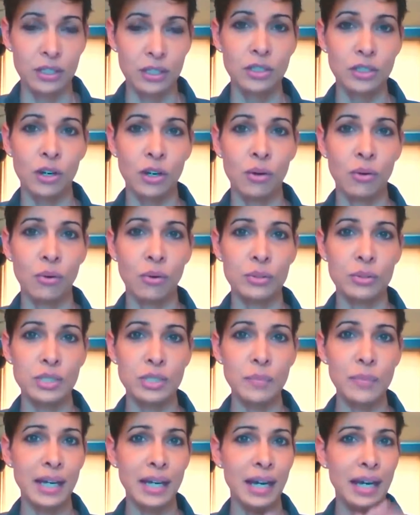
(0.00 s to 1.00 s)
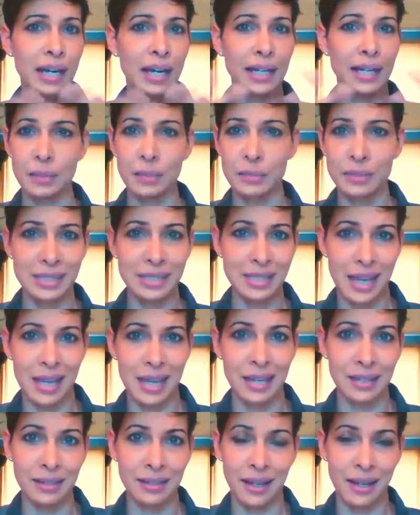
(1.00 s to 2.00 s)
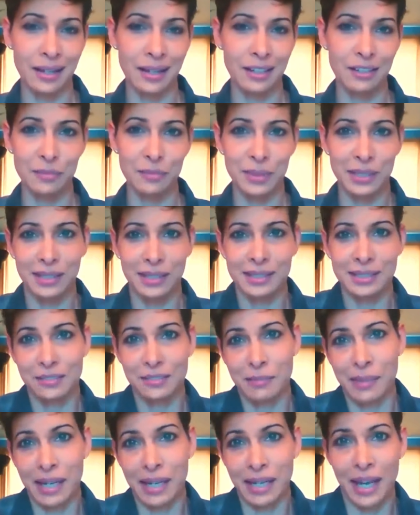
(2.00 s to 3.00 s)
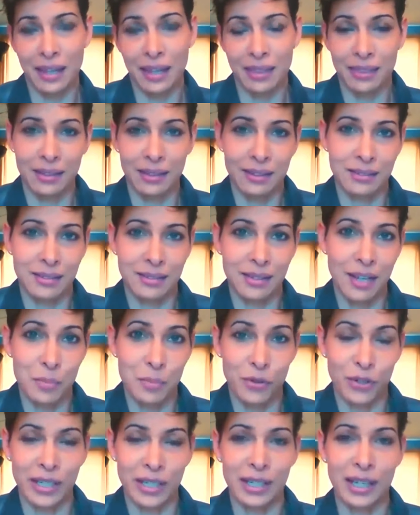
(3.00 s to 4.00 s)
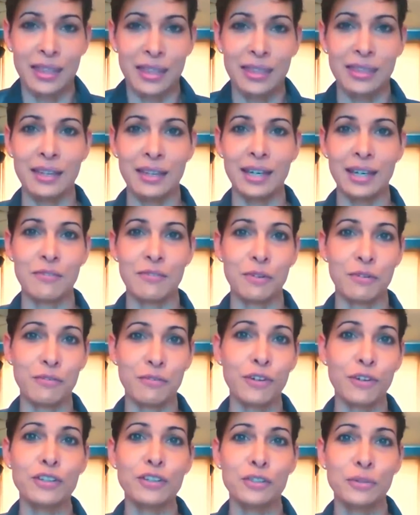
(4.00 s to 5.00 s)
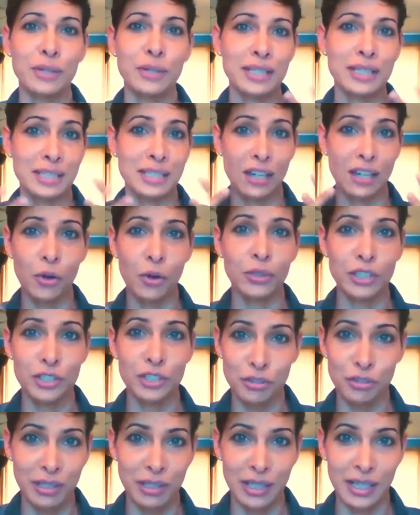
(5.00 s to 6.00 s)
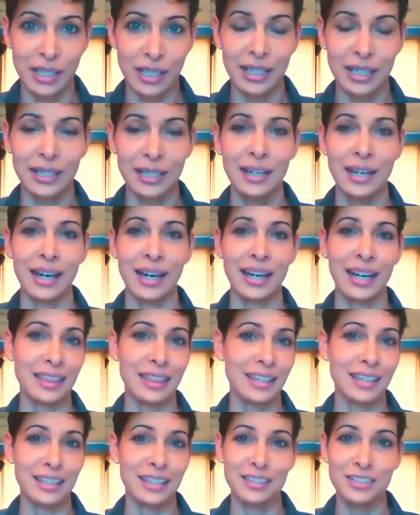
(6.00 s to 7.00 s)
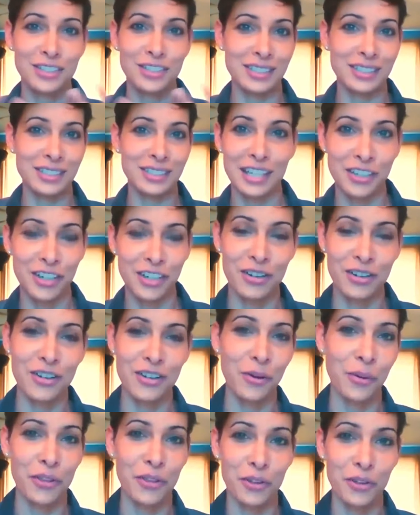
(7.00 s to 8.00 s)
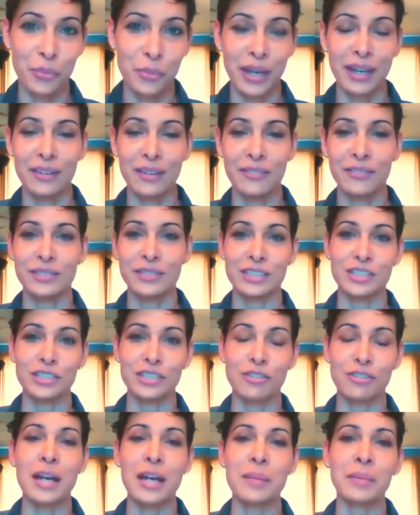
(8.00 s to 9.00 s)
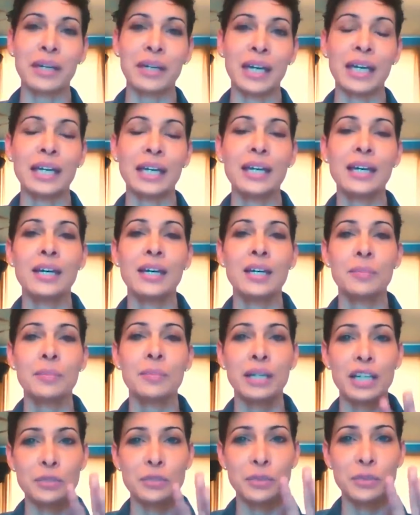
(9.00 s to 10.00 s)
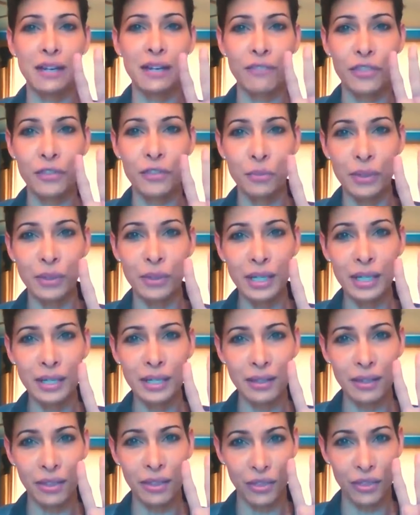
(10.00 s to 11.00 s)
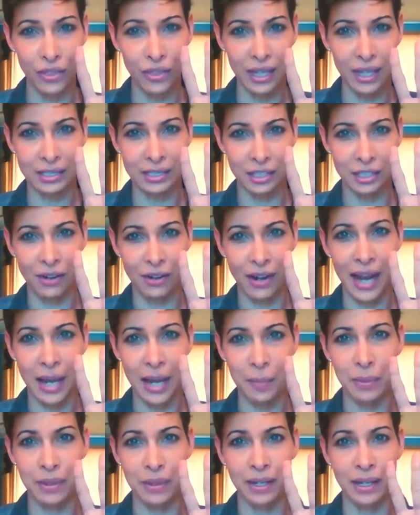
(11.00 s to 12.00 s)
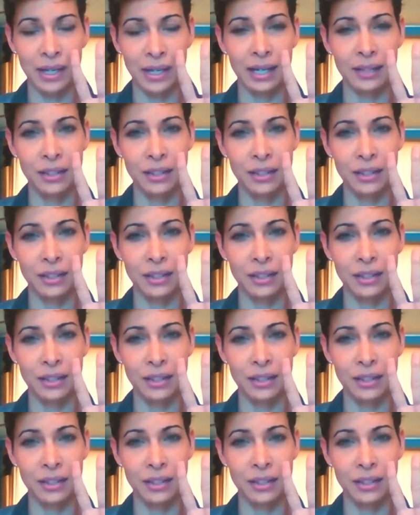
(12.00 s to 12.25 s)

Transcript: So something I end up saying kind of because of my Catholic upbringing, I think I've referred to it as the Holy Trinity. And I think it's just, I had no other way of describing it because we have three things that are happening.